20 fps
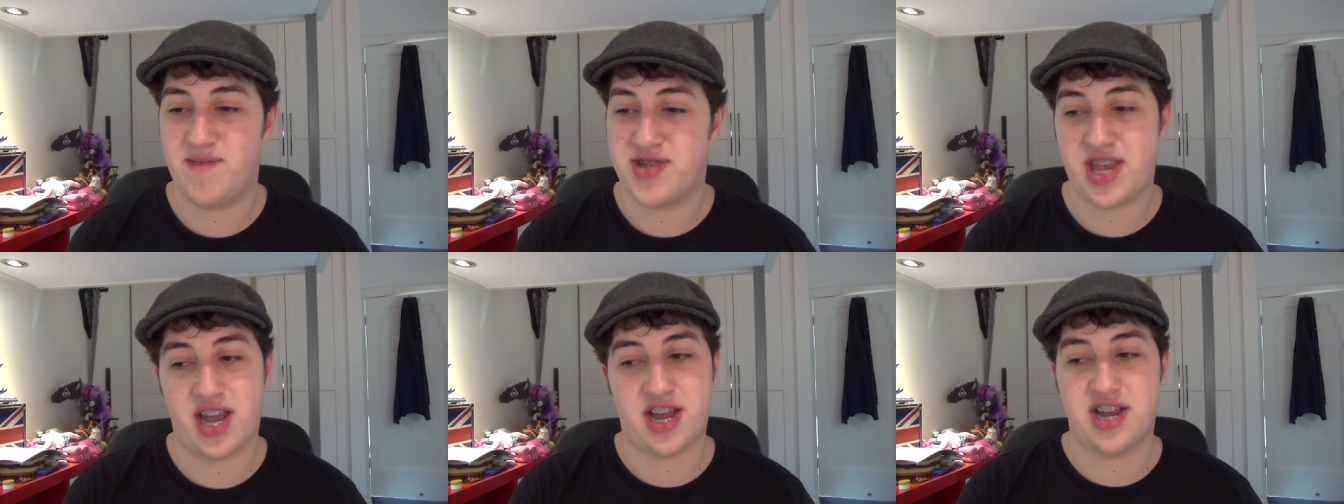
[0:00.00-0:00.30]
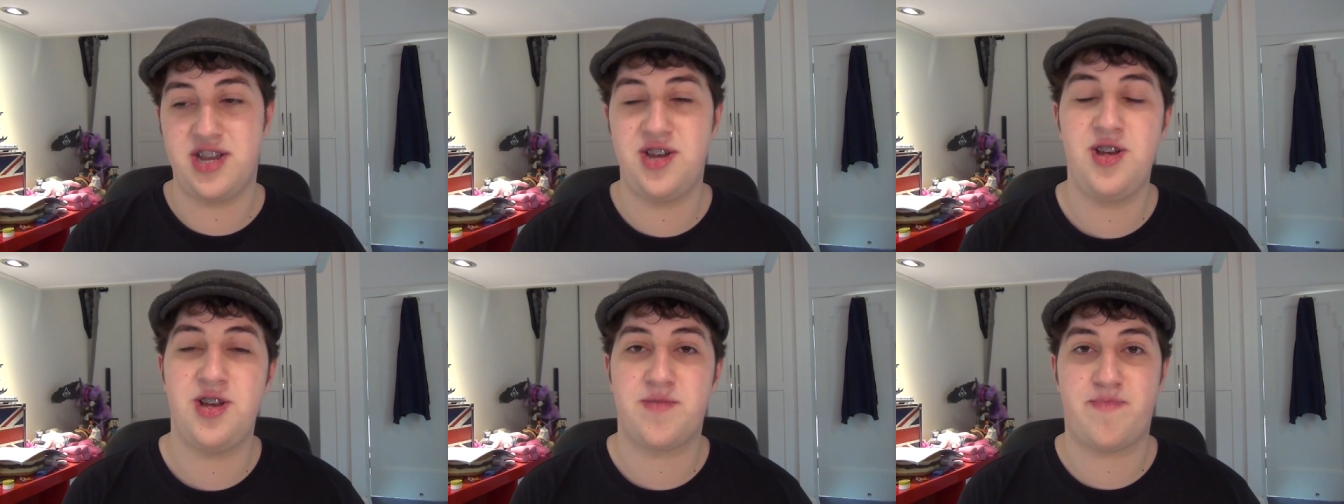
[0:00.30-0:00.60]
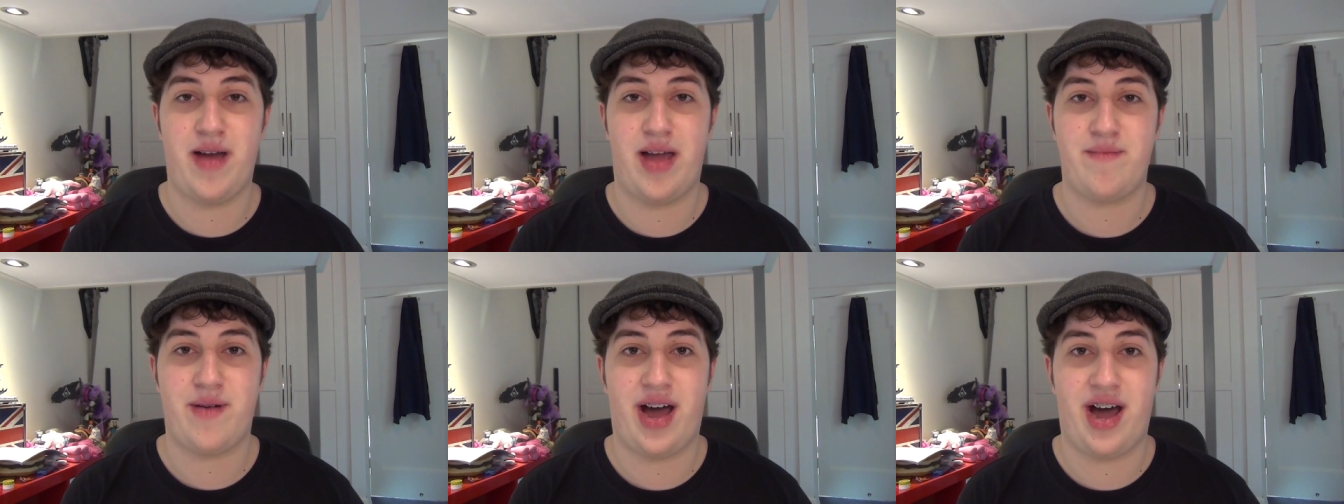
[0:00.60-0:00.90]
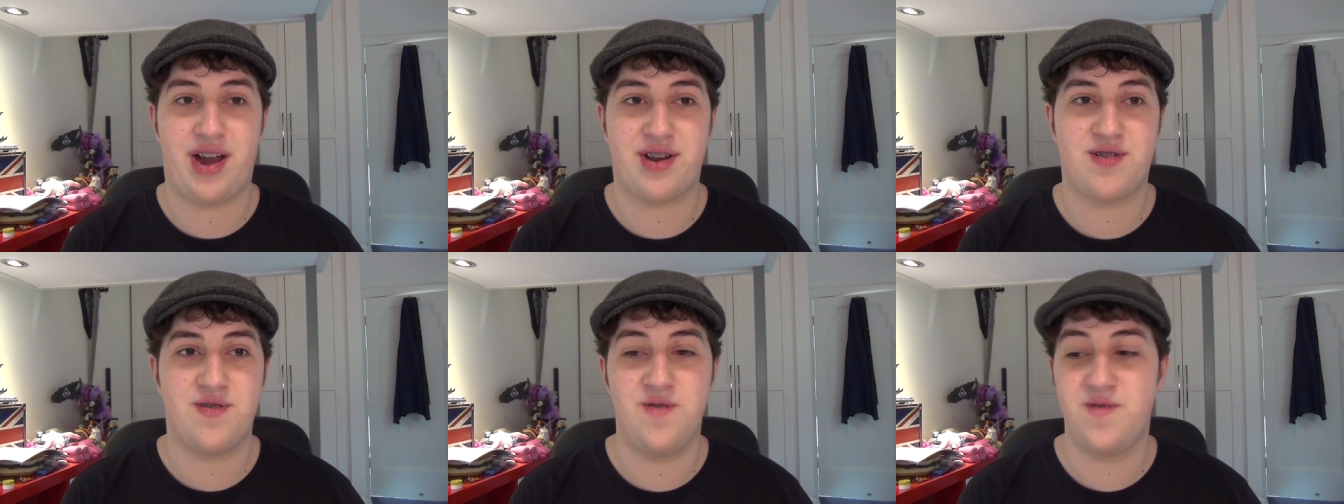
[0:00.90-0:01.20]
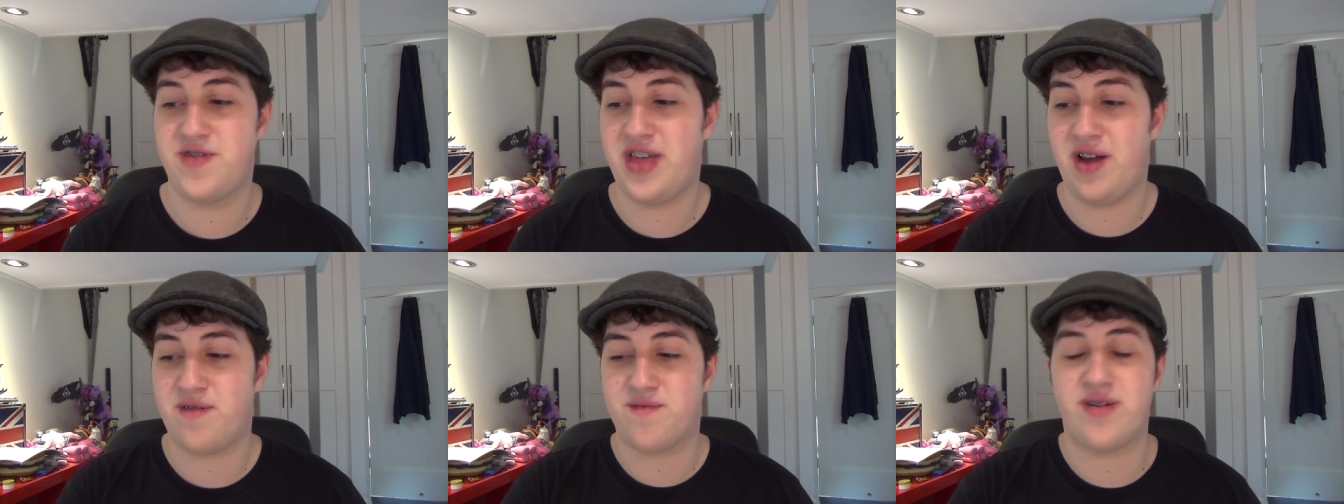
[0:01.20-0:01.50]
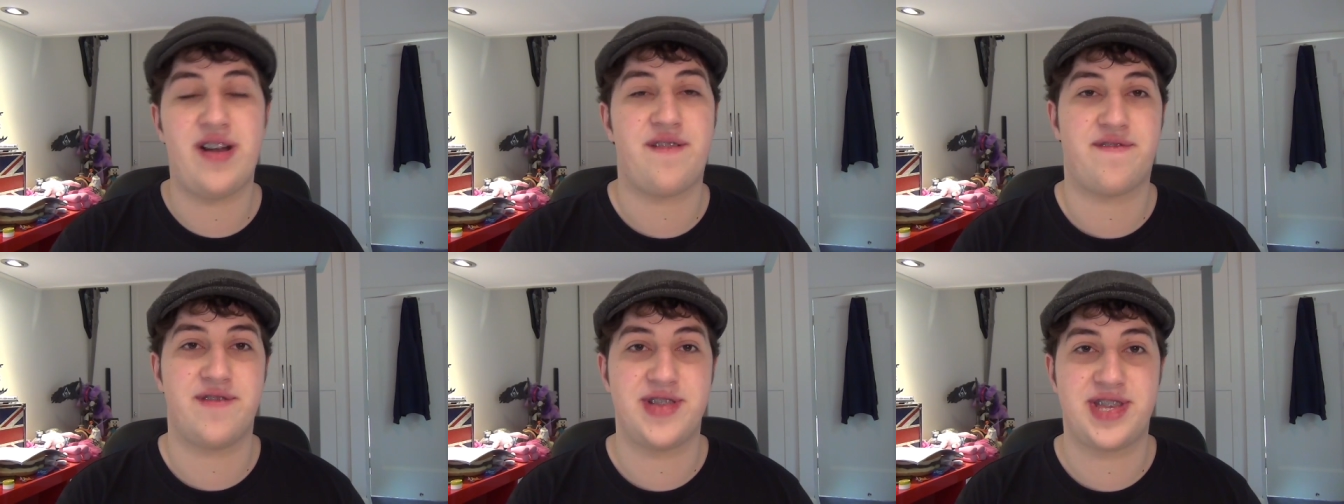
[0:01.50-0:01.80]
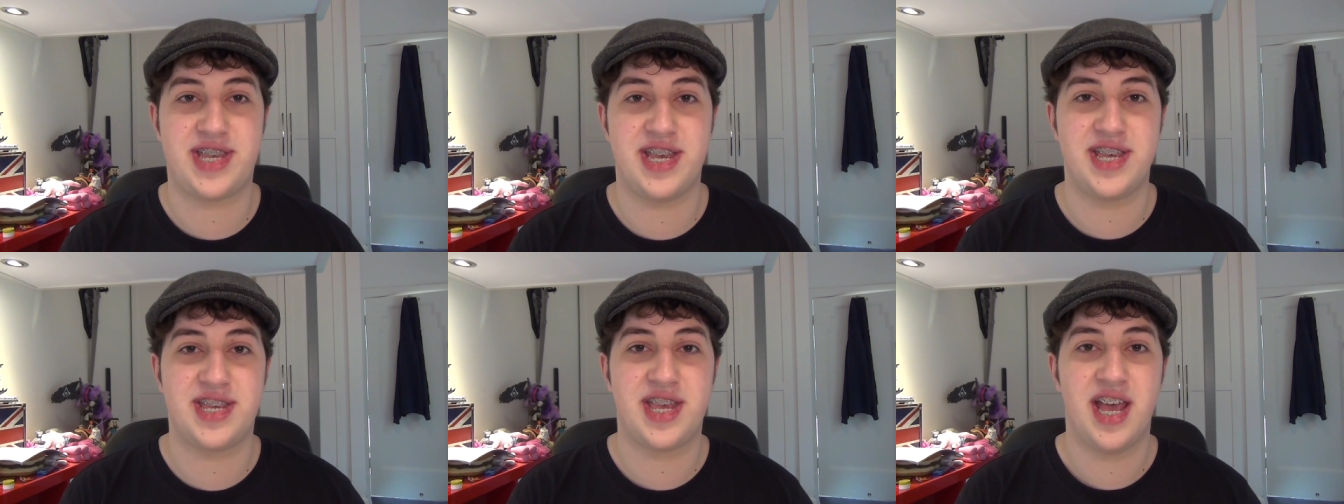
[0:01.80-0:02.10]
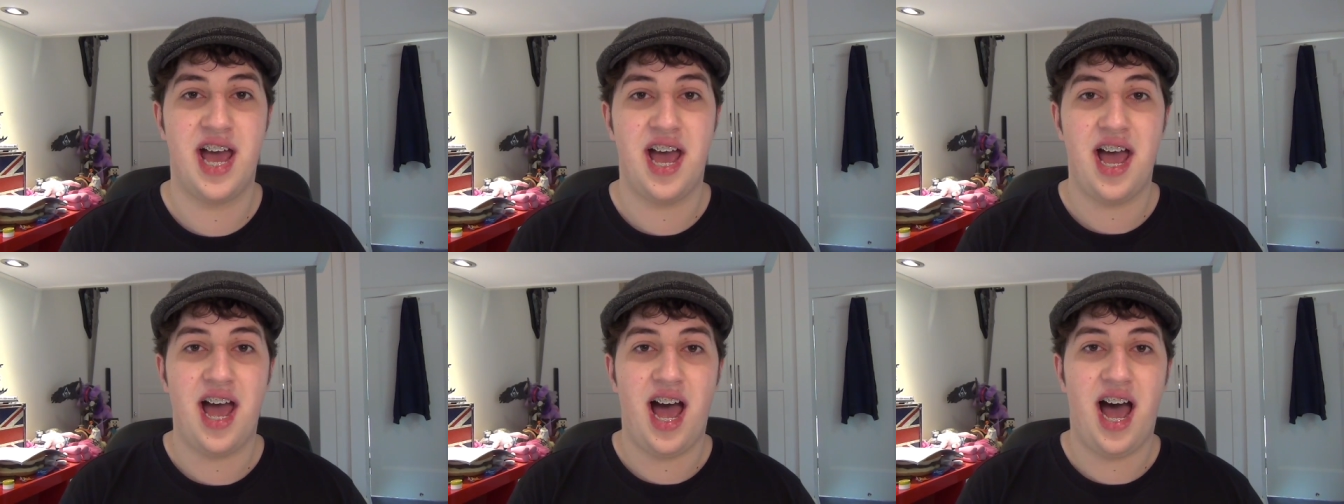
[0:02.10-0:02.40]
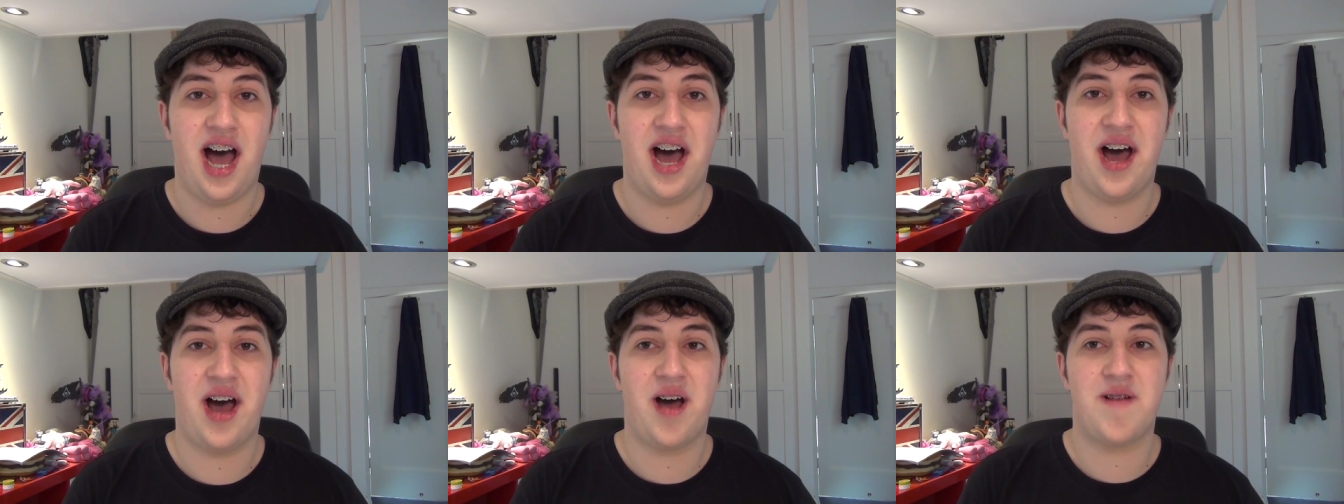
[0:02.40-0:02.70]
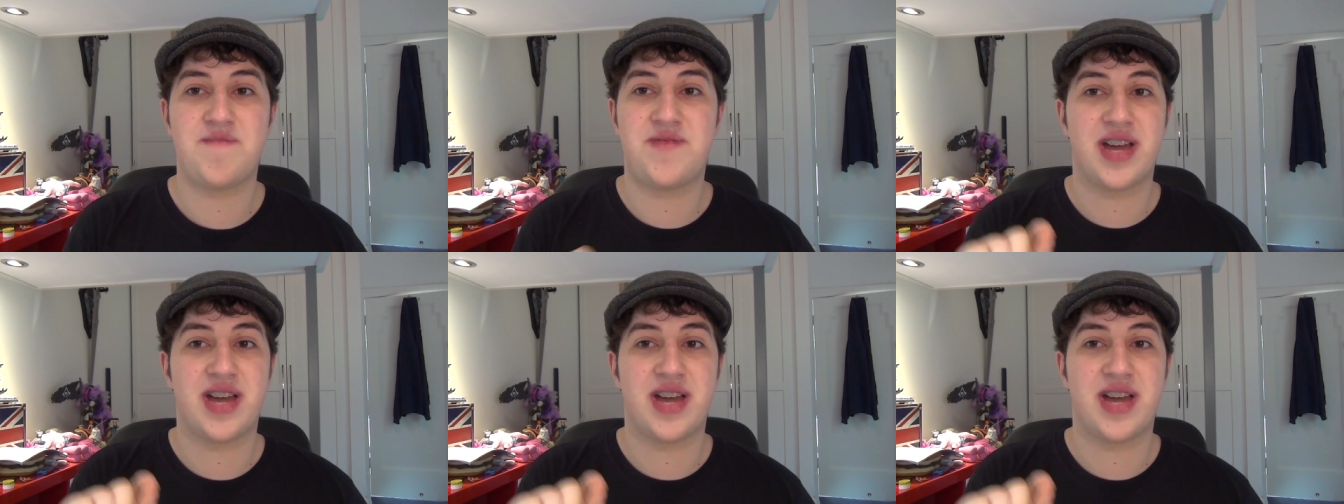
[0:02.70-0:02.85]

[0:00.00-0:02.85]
There's like a newspaper article that references uh,